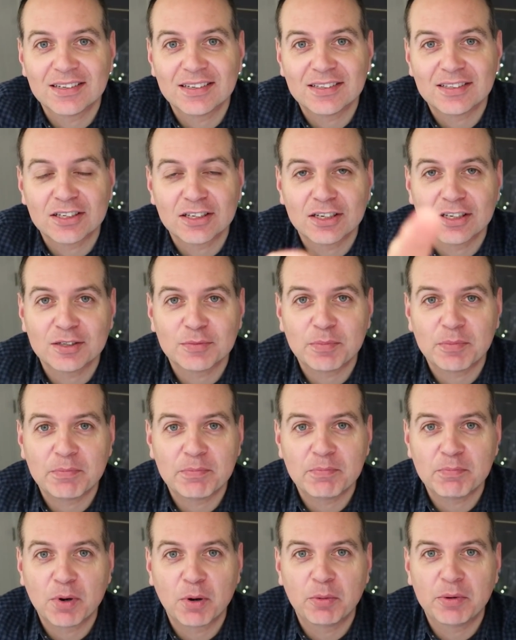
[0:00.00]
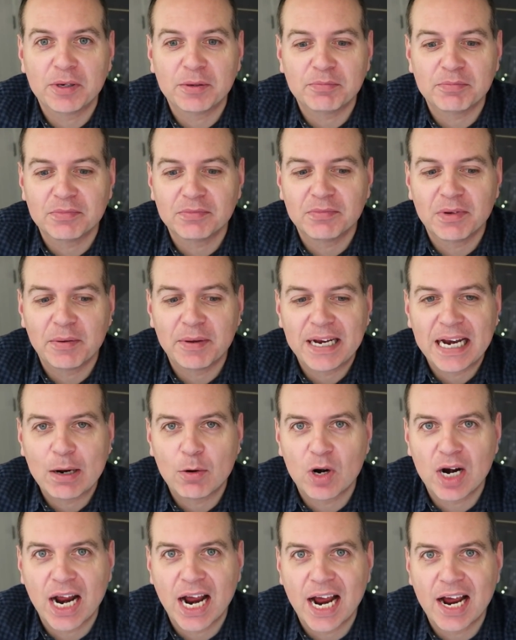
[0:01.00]
It's, it's, probably maybe an
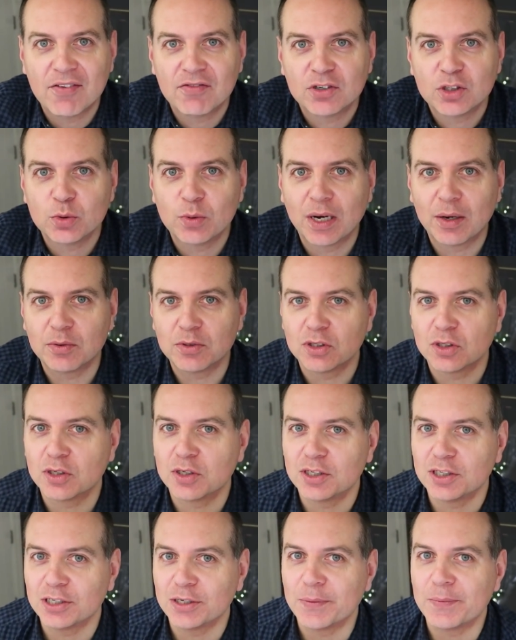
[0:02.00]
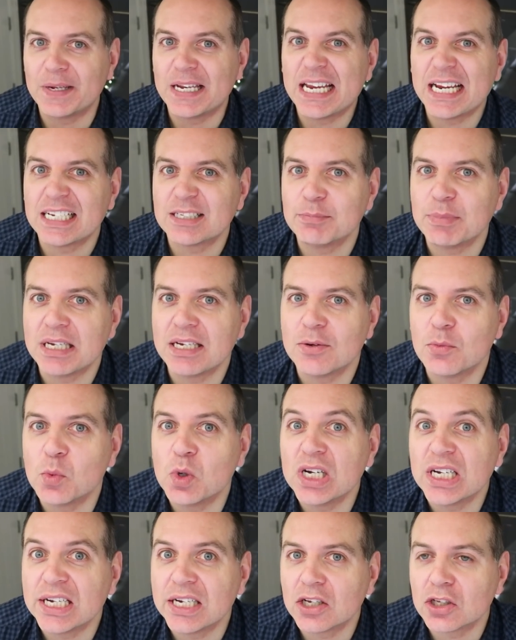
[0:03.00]
hour and a half, two hours. Uh, Nick's been
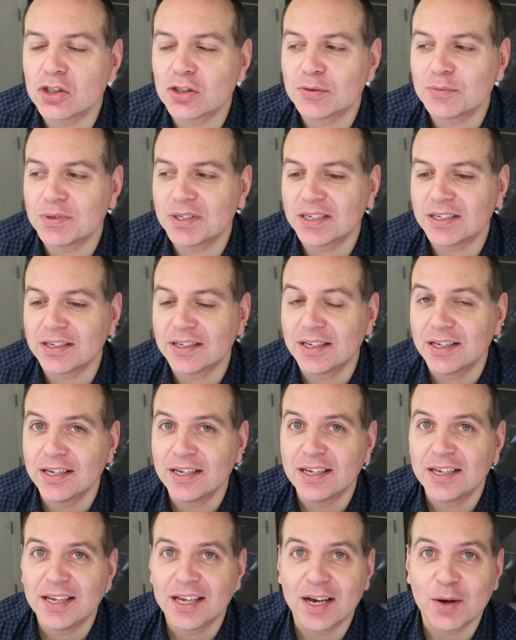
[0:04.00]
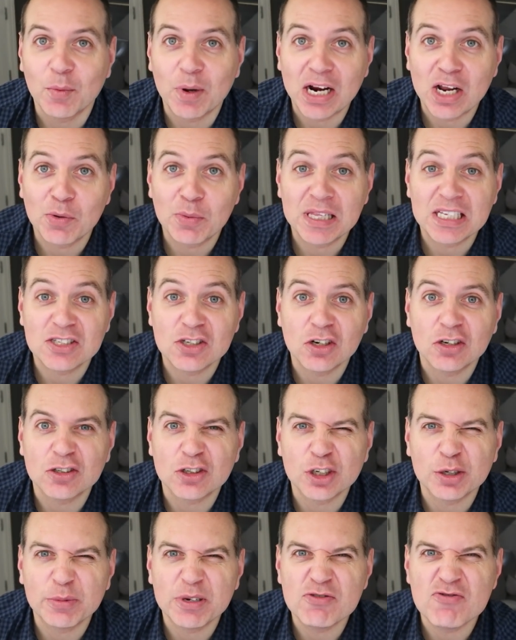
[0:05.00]
working on something. And when I open this door,
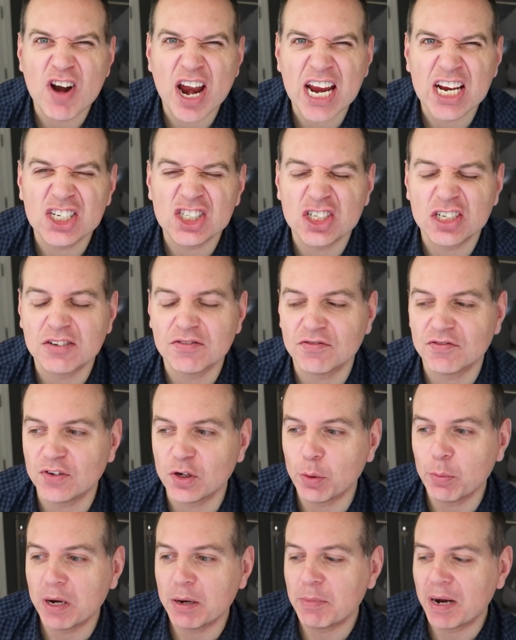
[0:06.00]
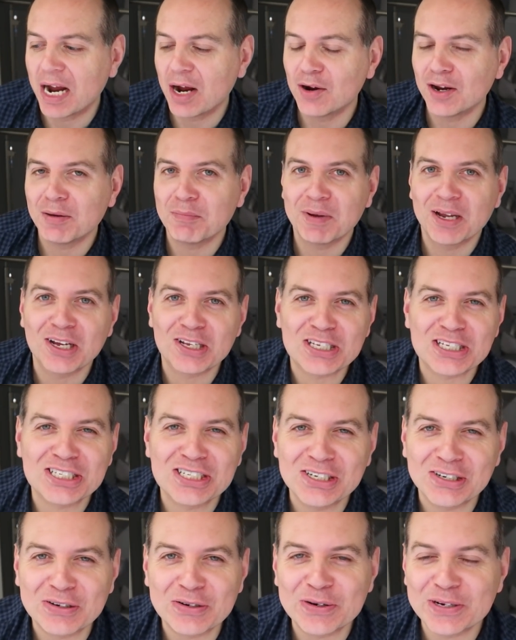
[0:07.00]
he's going to be raging and fuming about it because
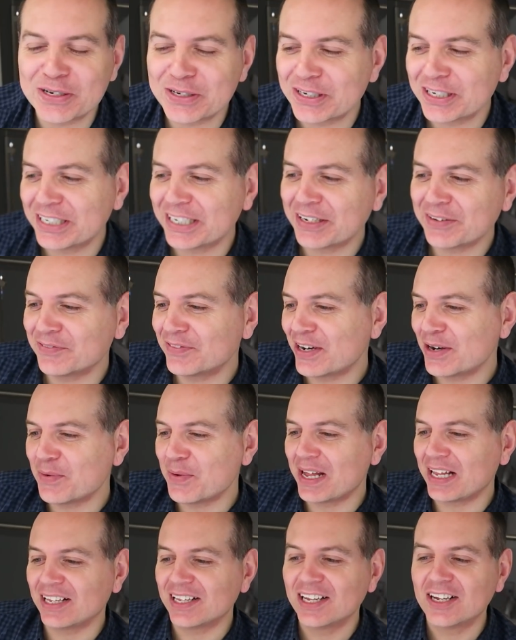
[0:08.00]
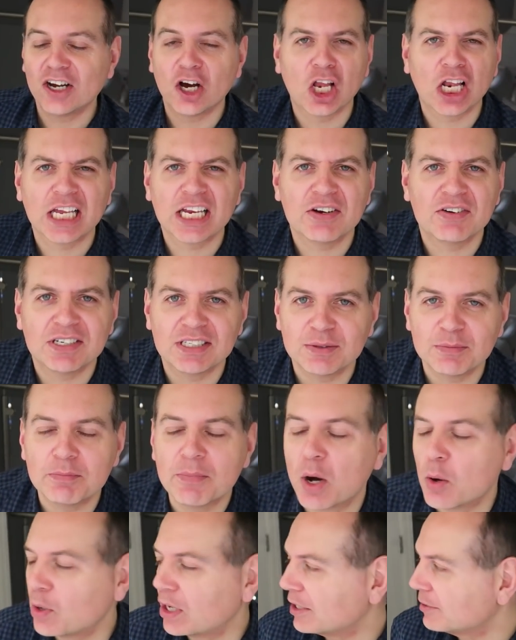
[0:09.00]
it's not going uh, very well. All I hear is
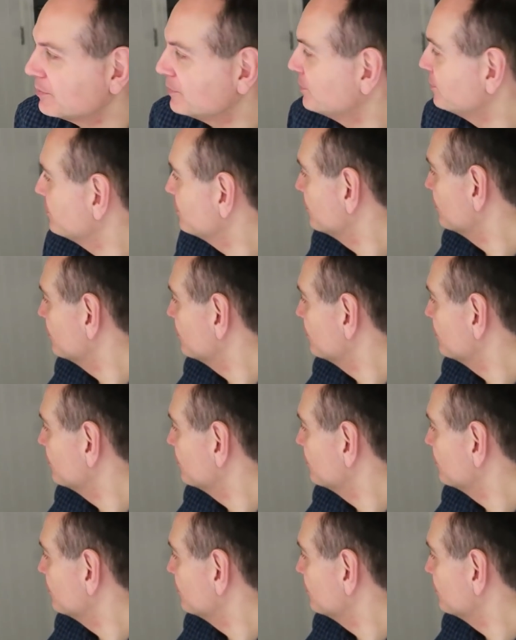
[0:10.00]
him moaning.